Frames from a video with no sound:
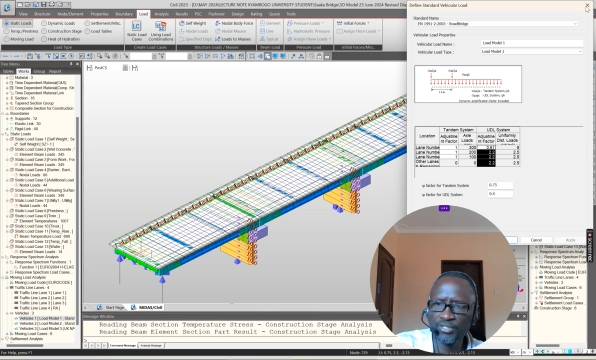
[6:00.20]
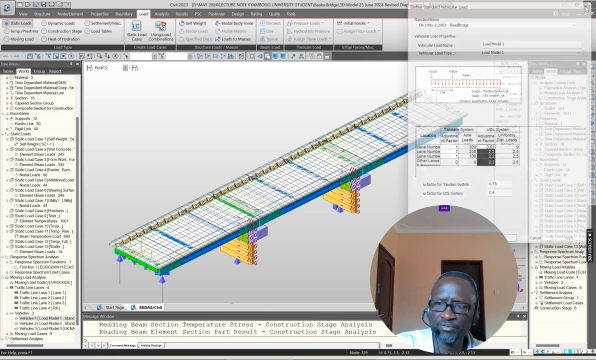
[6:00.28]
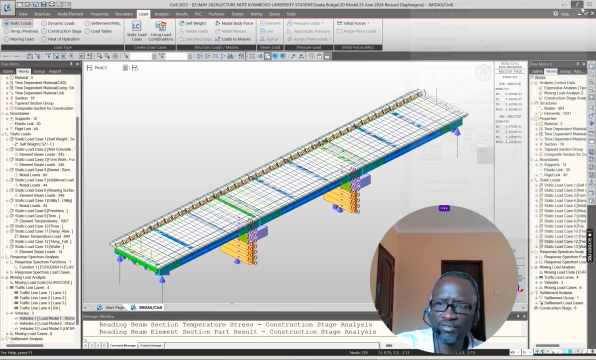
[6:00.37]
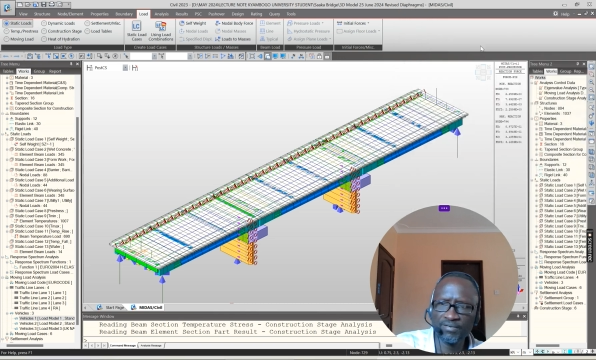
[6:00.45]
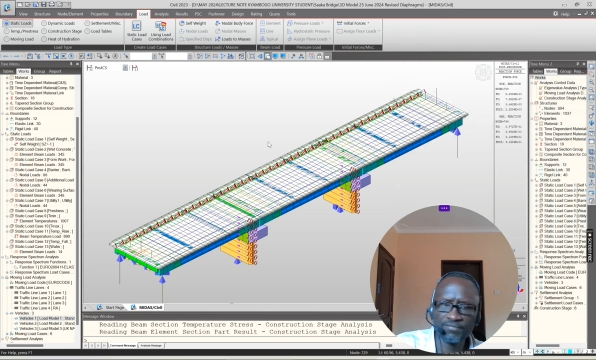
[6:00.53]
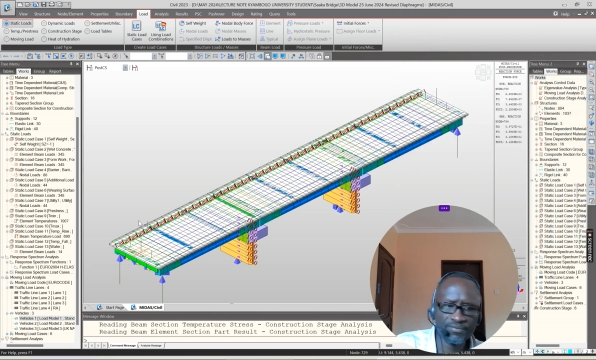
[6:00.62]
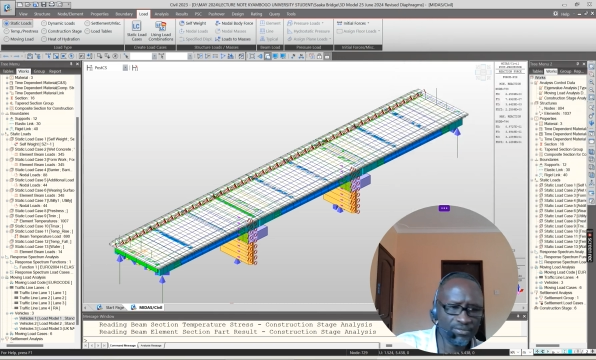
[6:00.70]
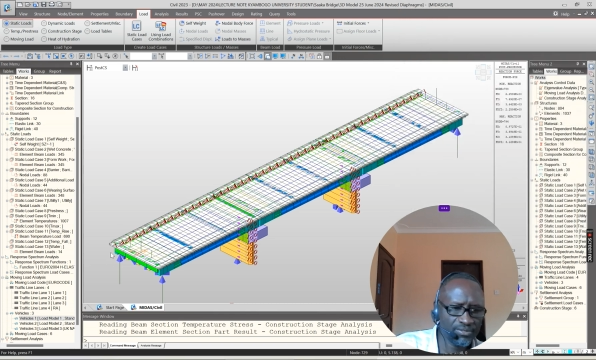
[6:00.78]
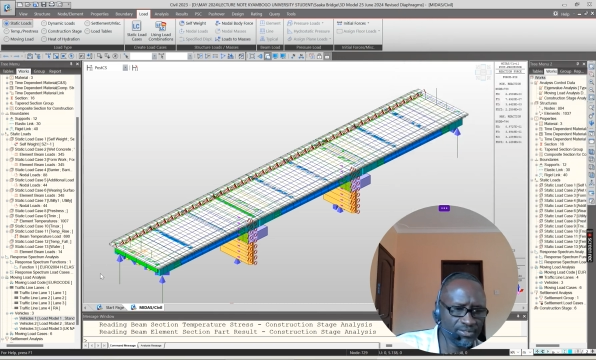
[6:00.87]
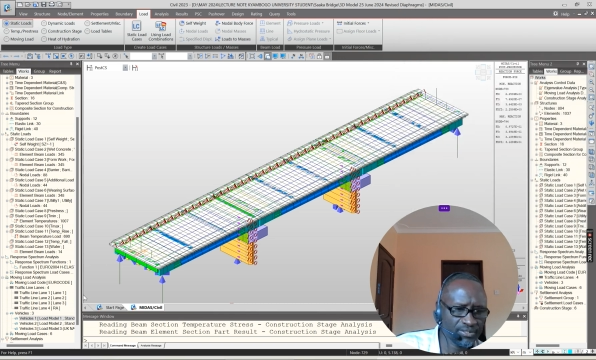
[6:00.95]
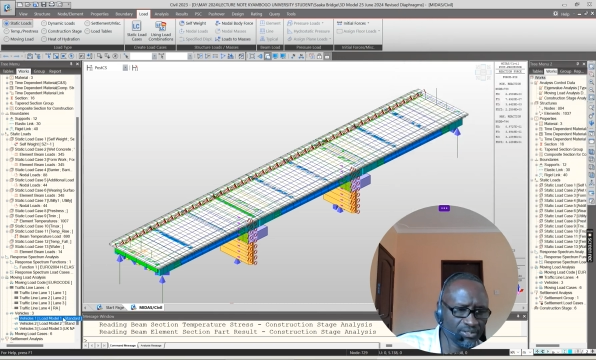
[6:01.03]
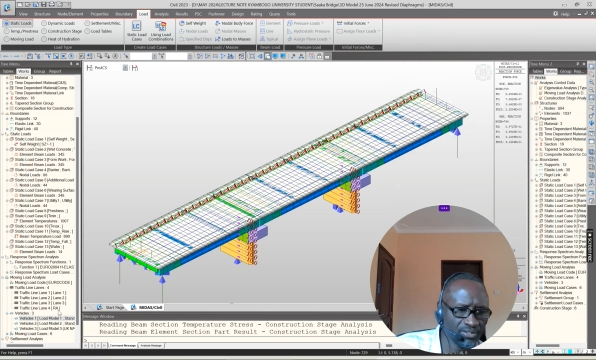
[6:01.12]
make sure you have
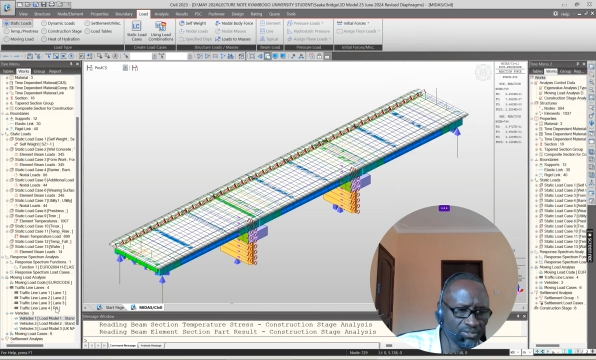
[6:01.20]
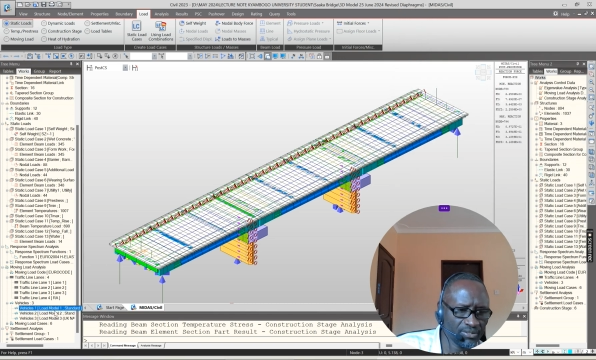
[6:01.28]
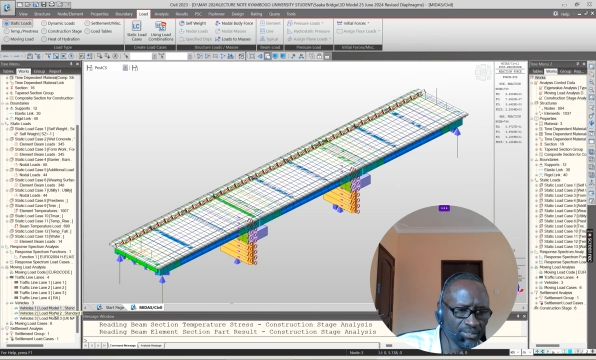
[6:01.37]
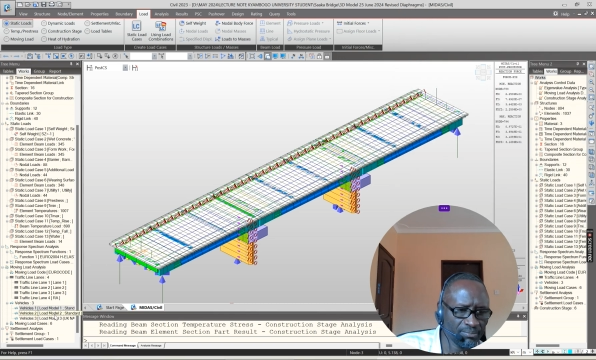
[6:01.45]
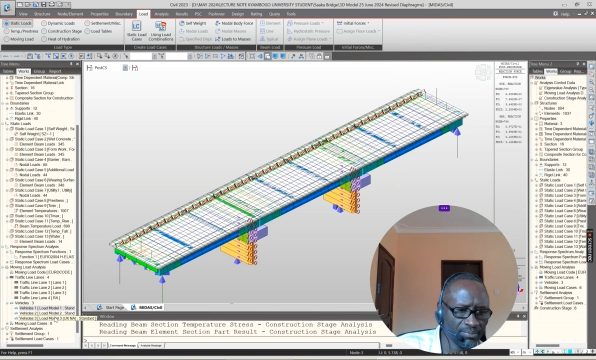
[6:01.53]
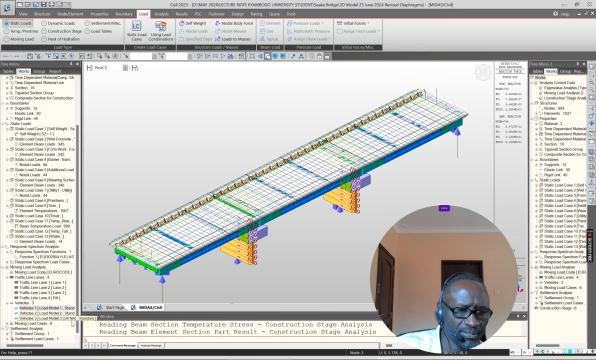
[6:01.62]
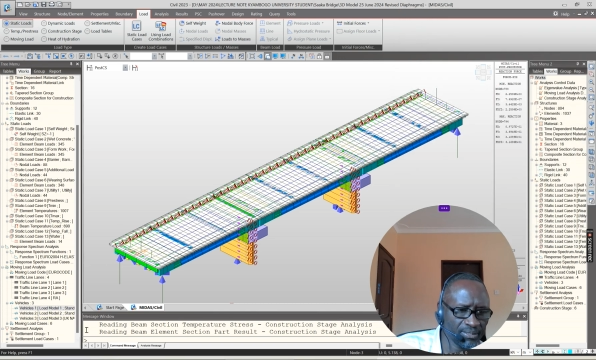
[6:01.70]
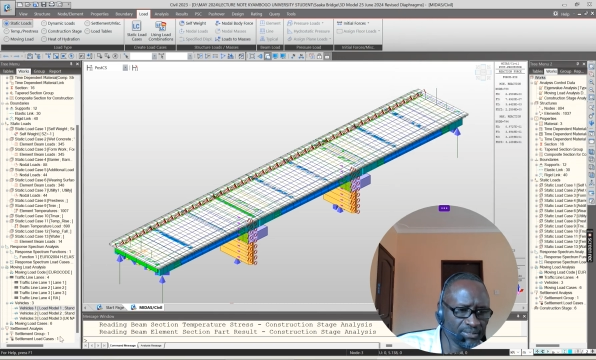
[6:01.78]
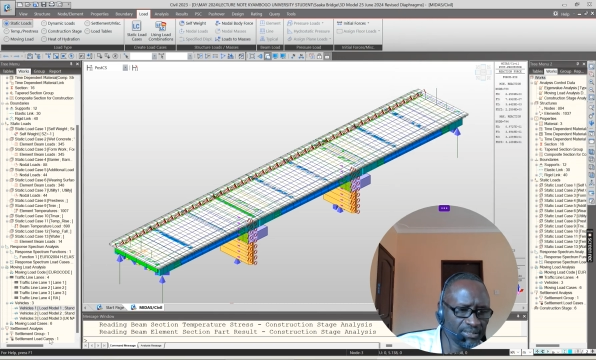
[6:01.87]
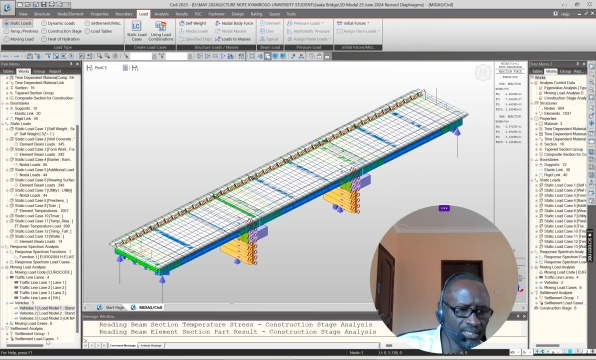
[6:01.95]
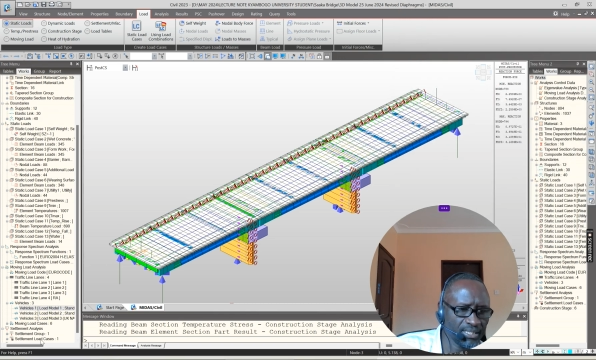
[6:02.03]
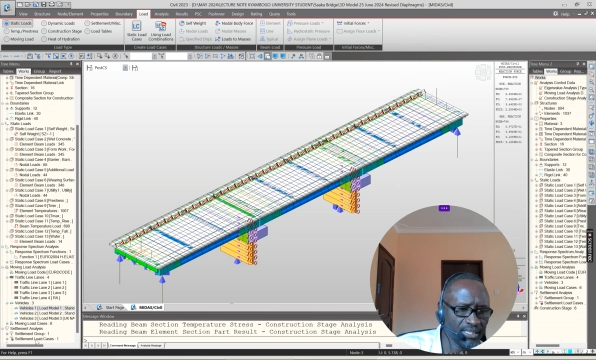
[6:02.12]
all these load
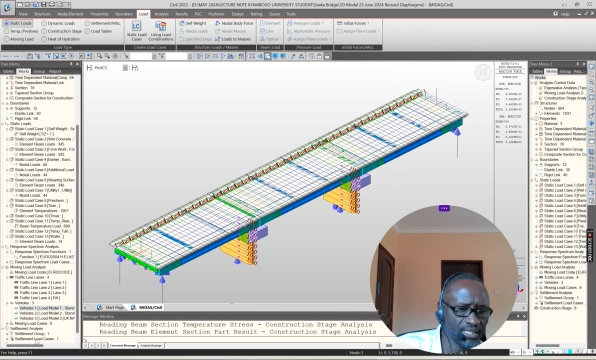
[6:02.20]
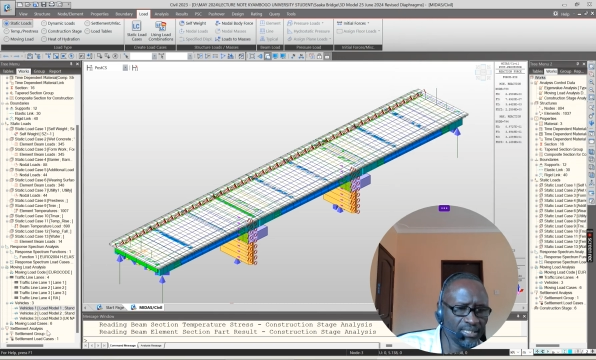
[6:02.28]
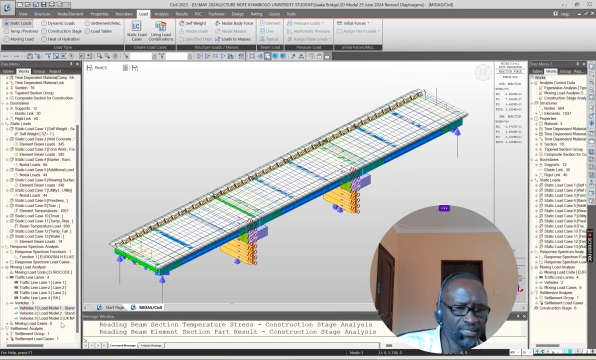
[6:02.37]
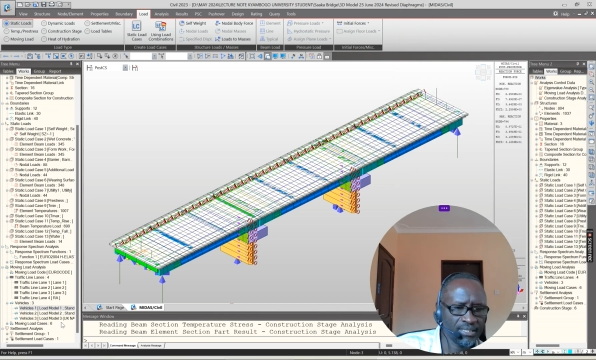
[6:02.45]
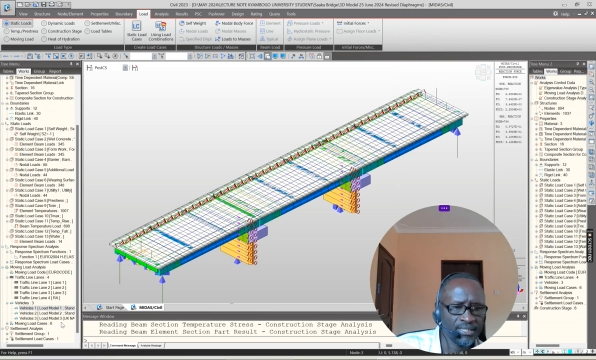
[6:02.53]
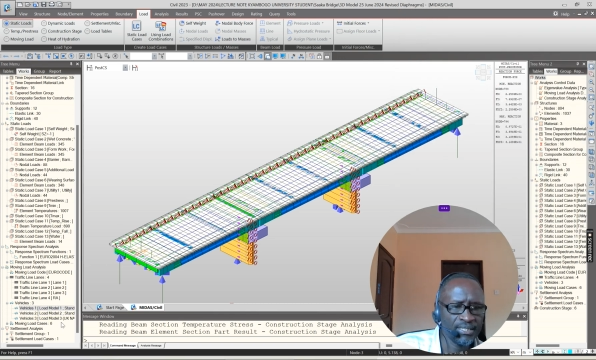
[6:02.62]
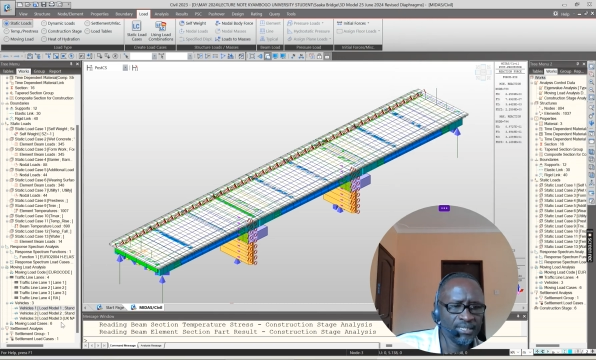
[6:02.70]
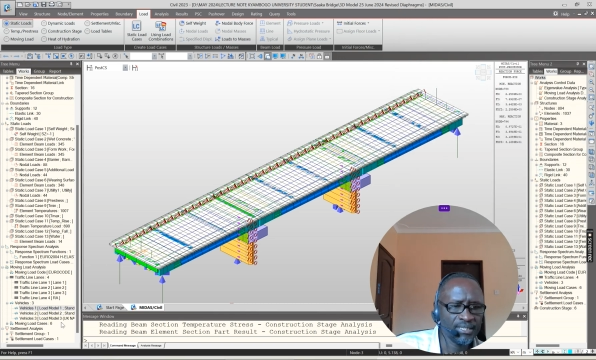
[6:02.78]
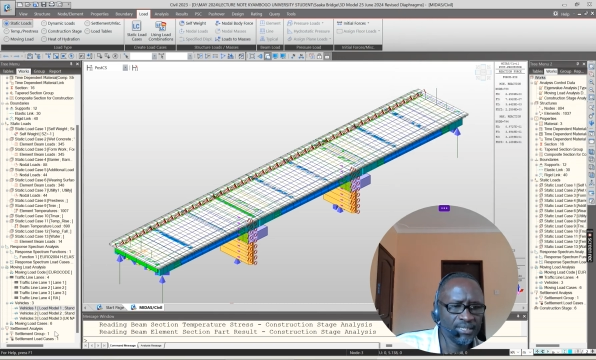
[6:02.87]
applies, and then